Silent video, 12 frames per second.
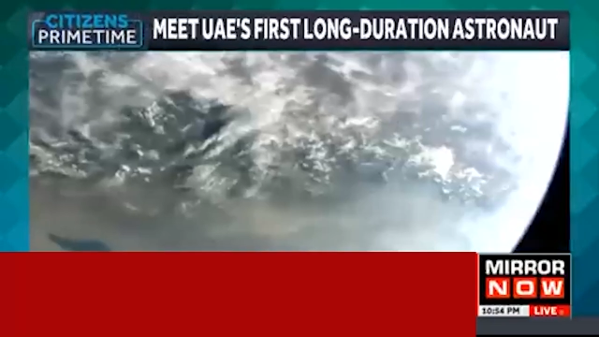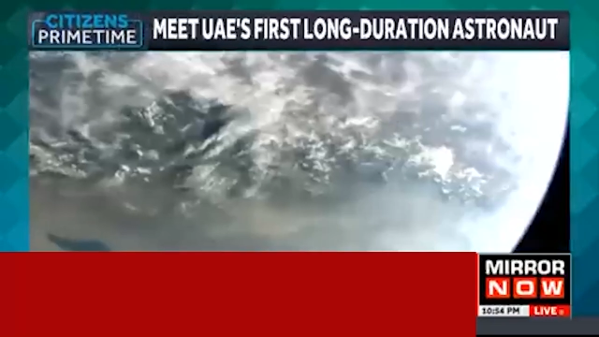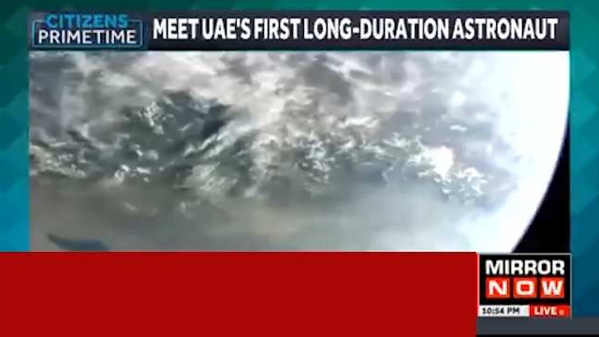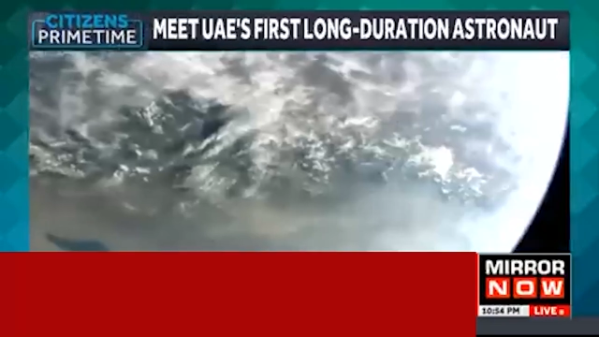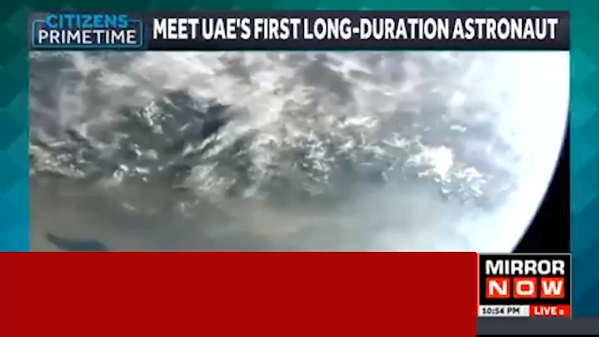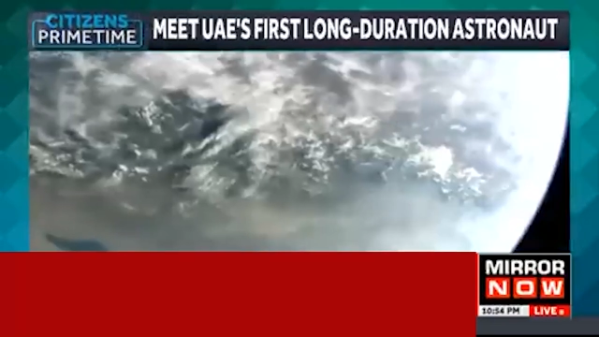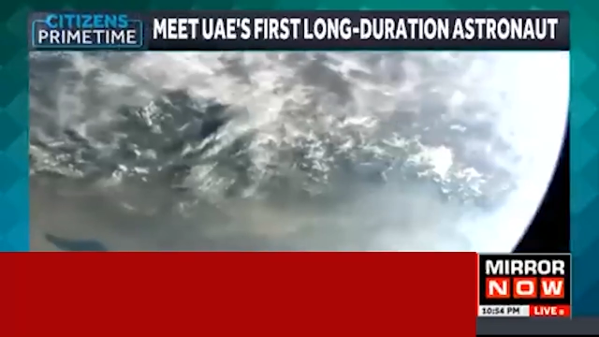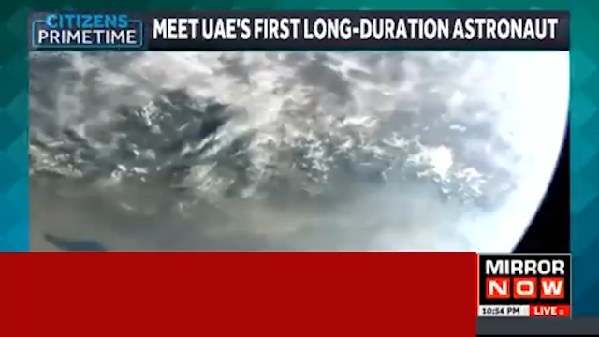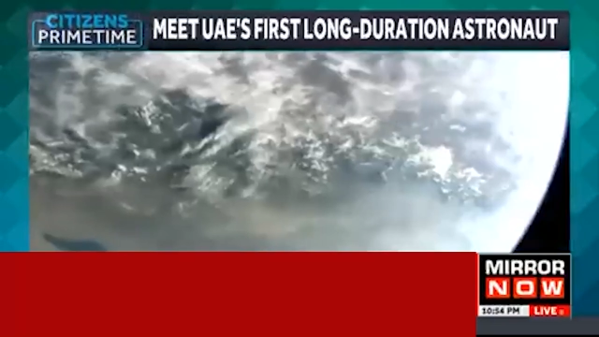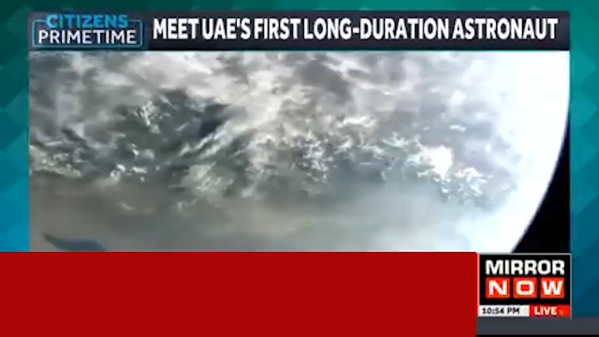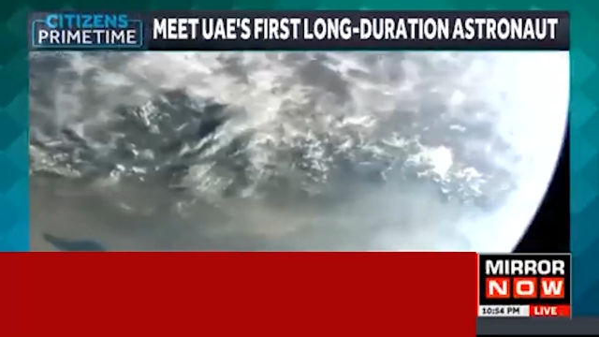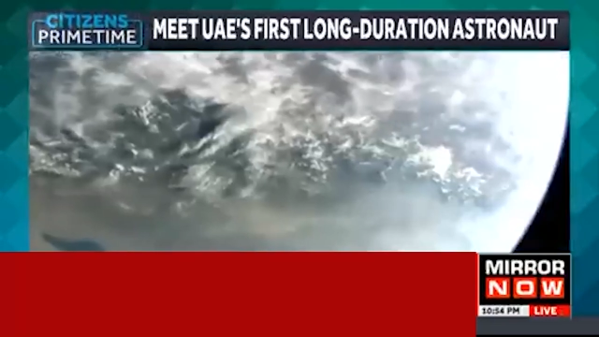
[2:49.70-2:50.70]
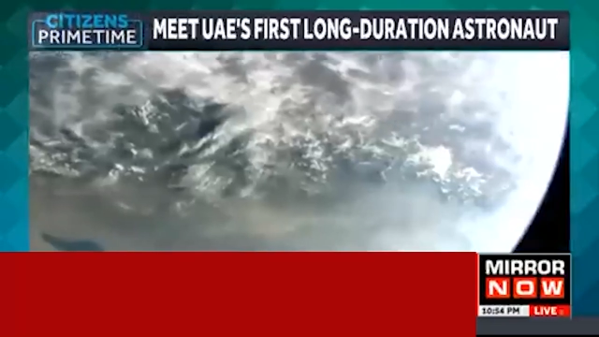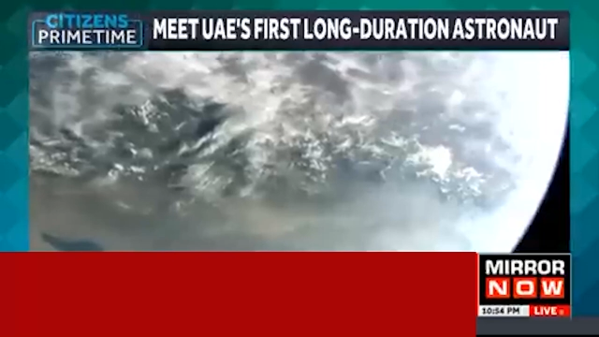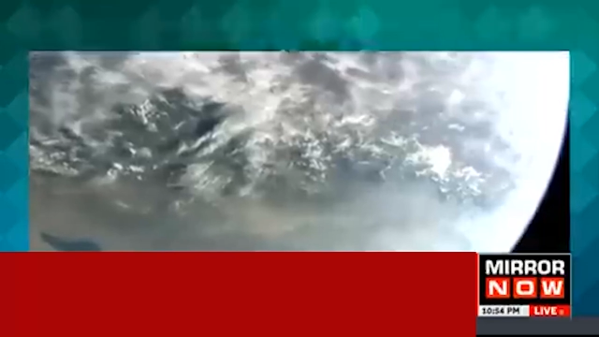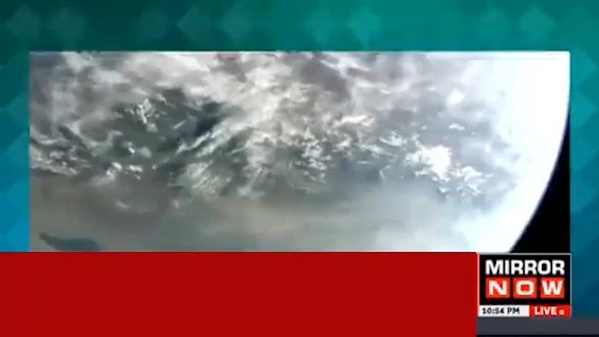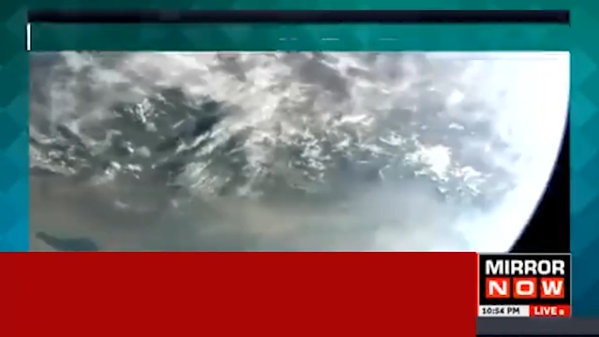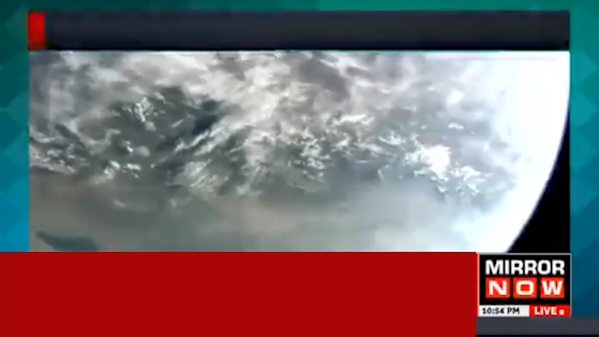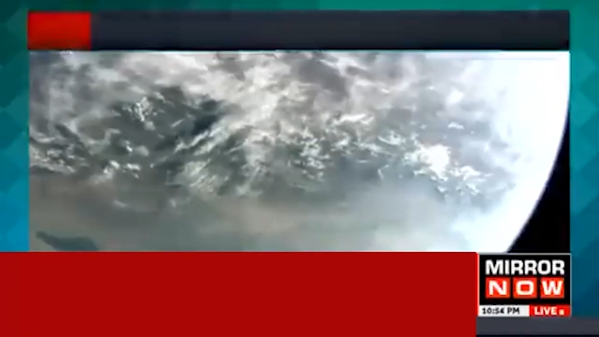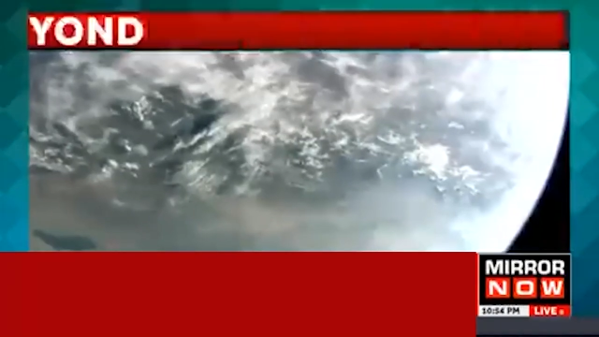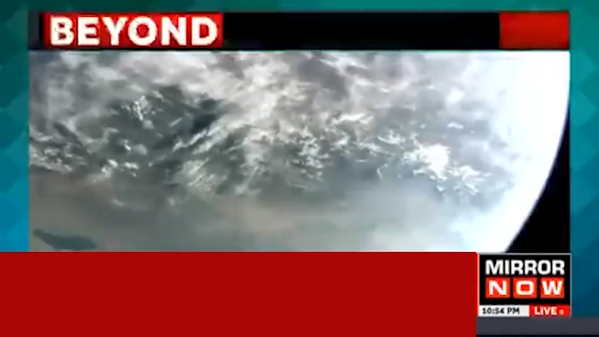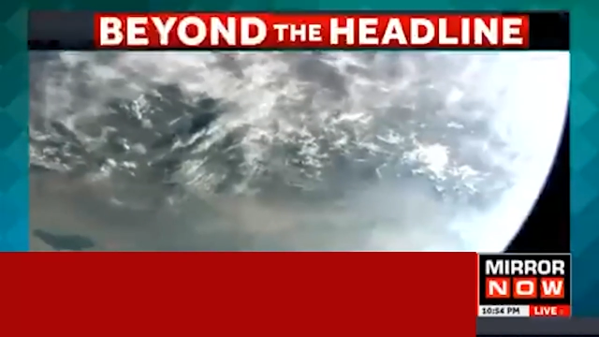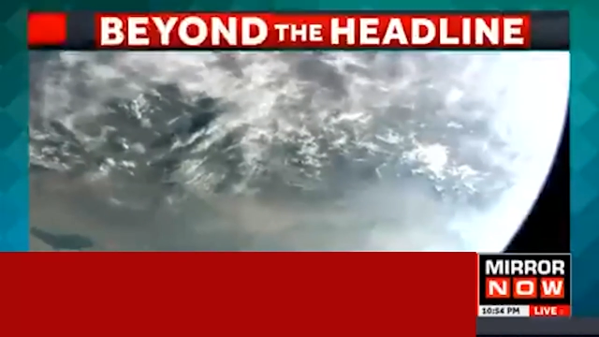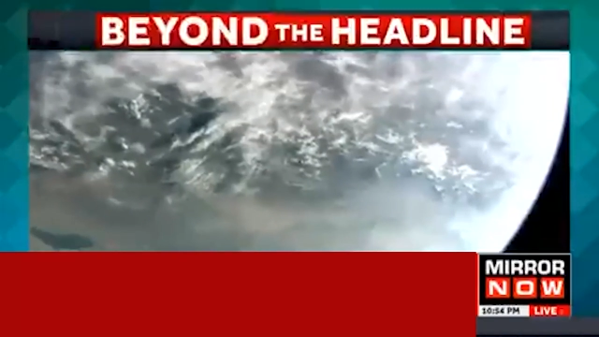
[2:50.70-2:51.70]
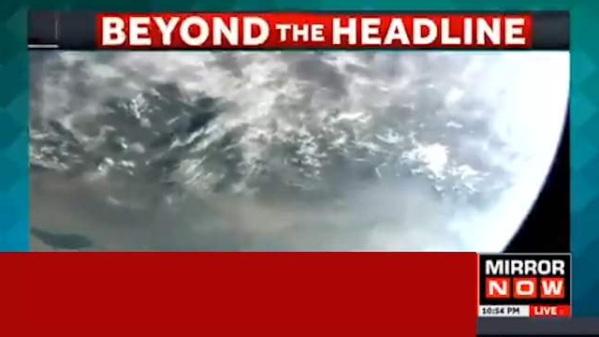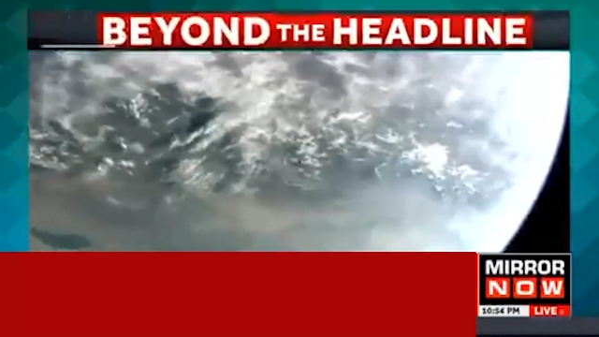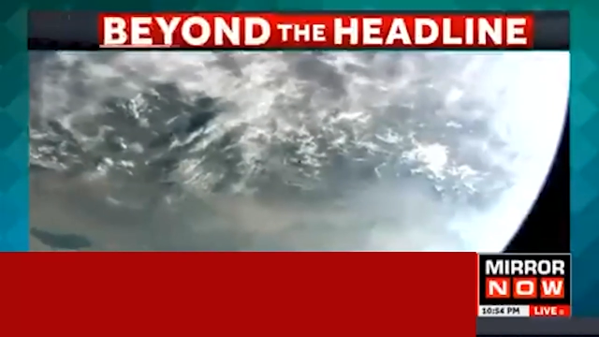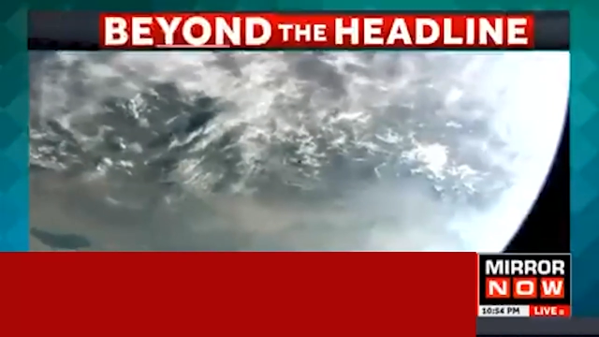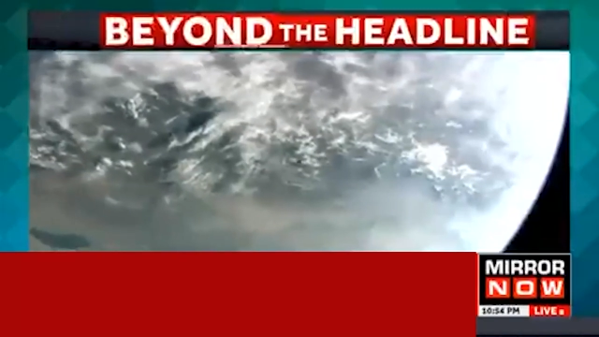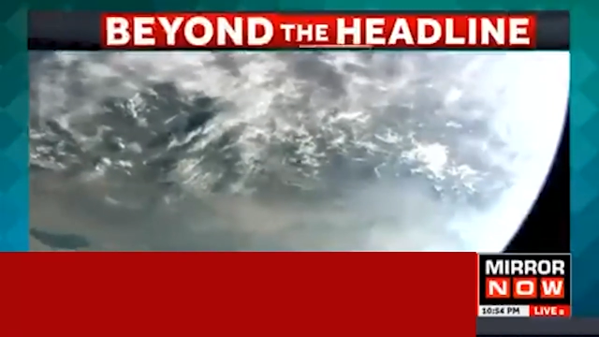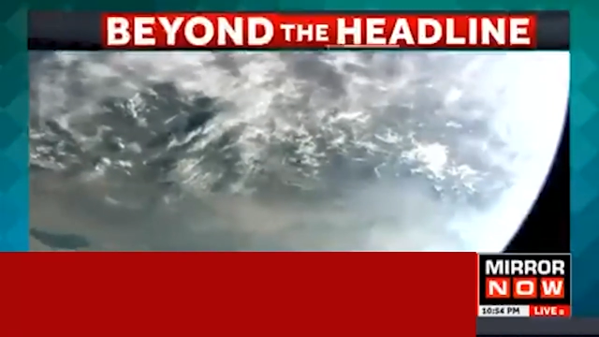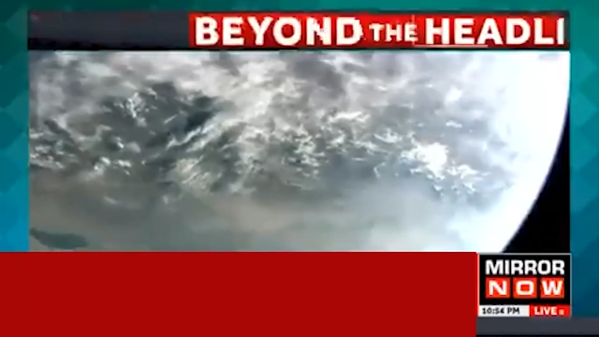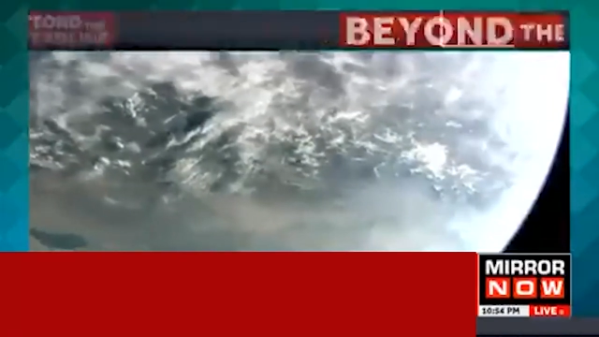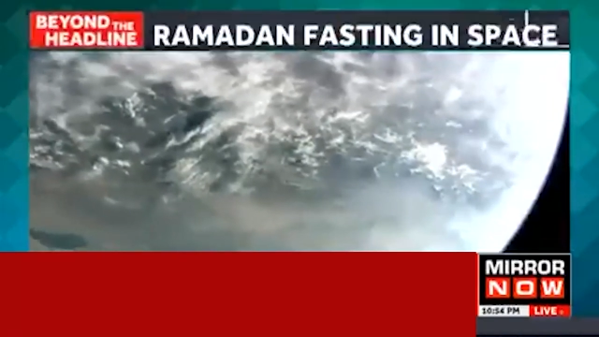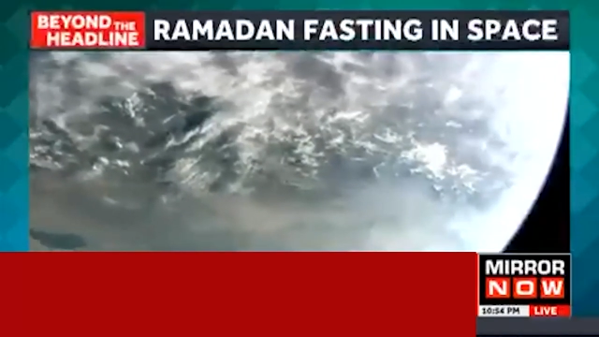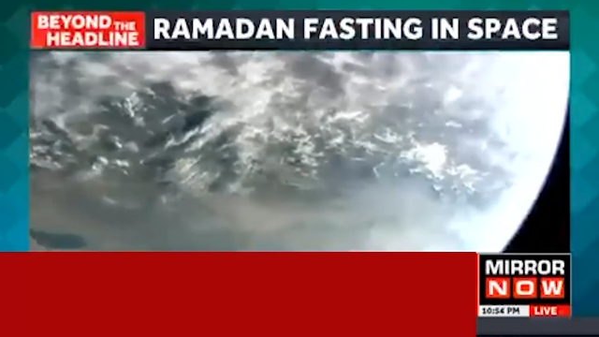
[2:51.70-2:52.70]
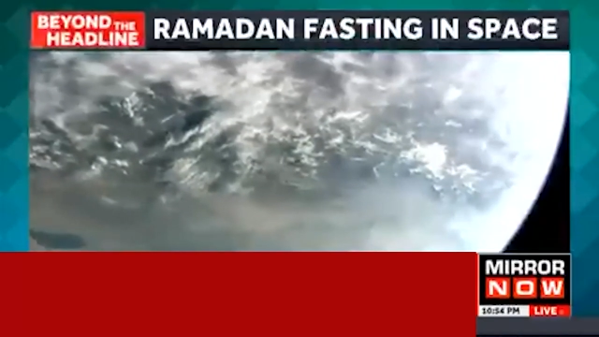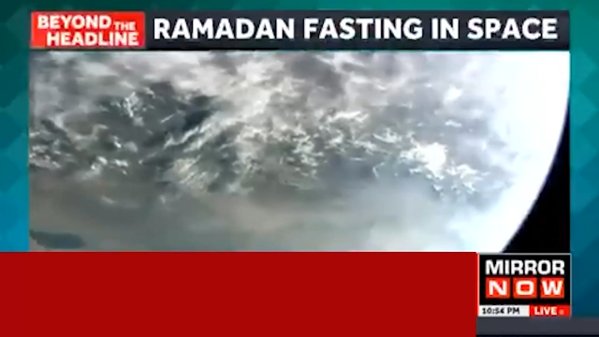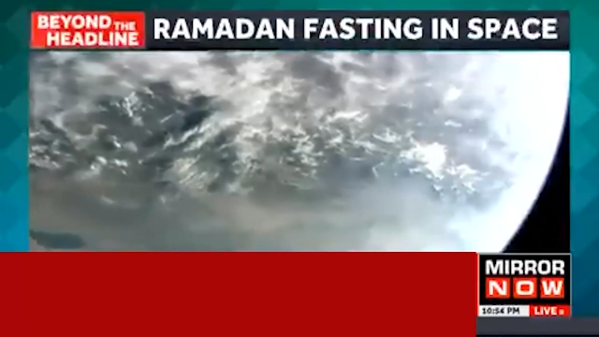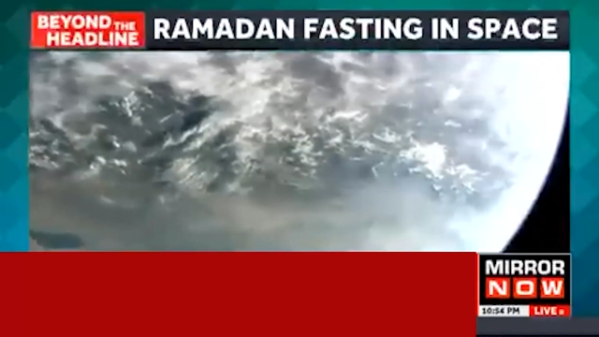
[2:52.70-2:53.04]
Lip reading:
No face is visible, so there are no lips to read.